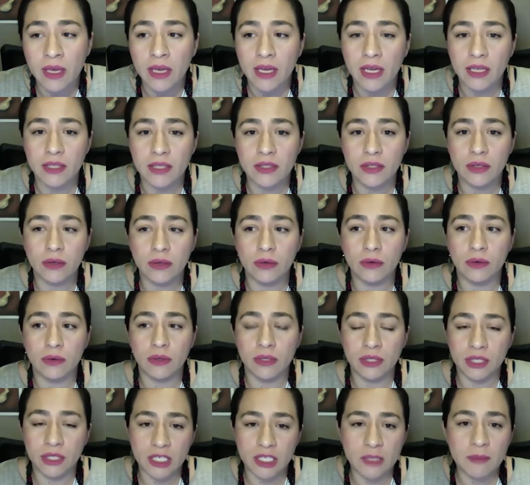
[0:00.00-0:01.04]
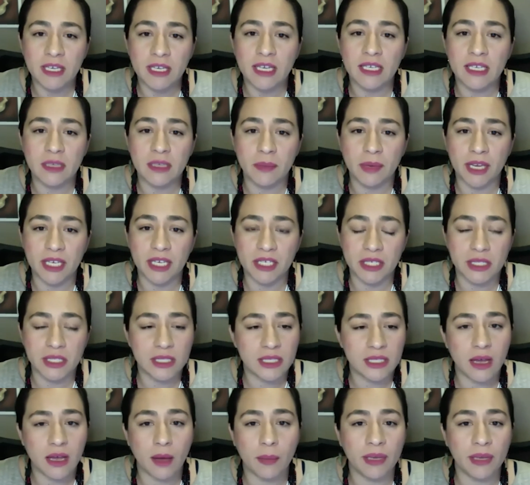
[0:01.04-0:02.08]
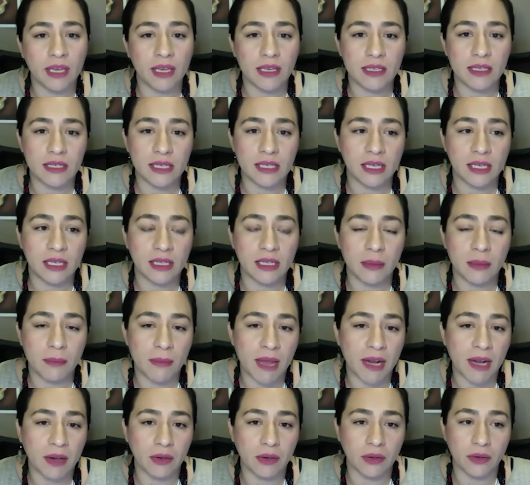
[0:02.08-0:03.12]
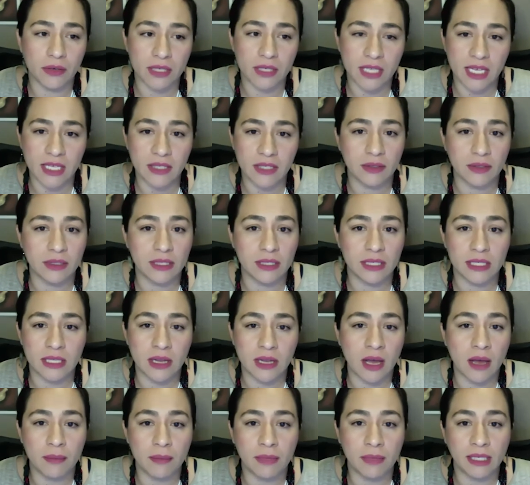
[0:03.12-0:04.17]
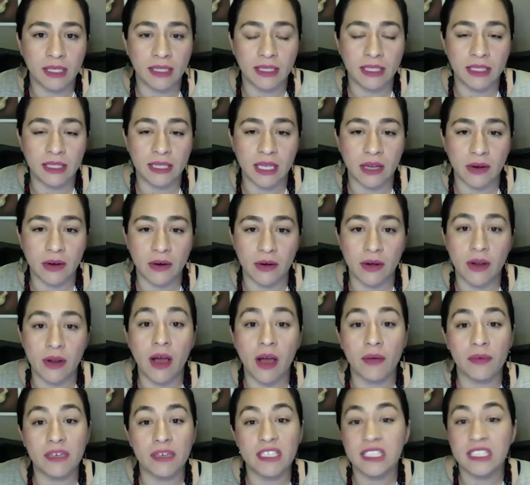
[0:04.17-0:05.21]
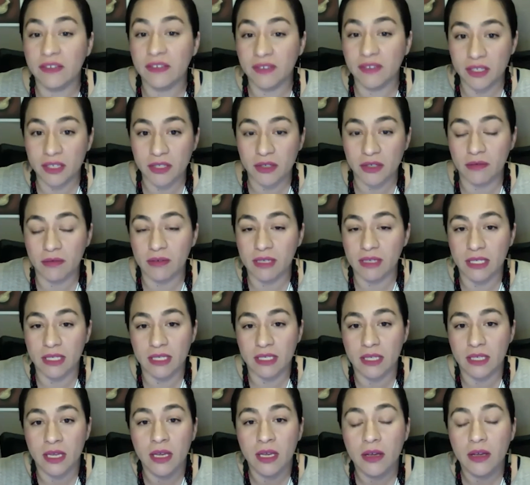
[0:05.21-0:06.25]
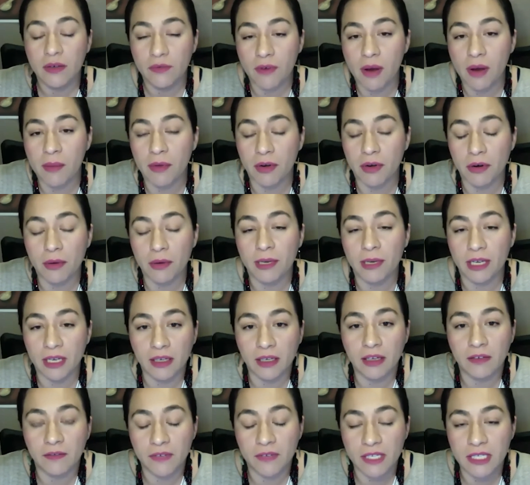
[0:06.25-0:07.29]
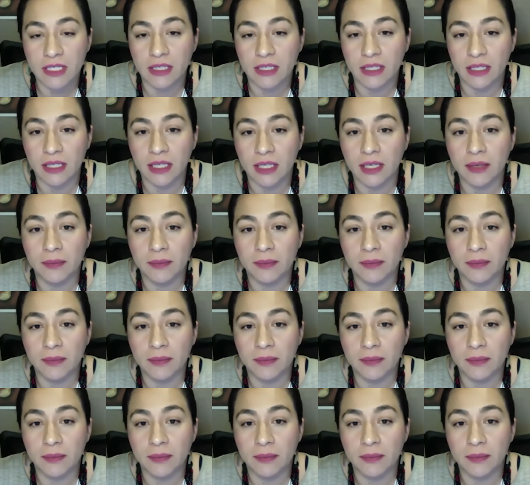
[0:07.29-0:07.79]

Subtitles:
And so just because a patient's not being seen in the medical or dental does not mean that they are not receiving services from an urban Indian facility.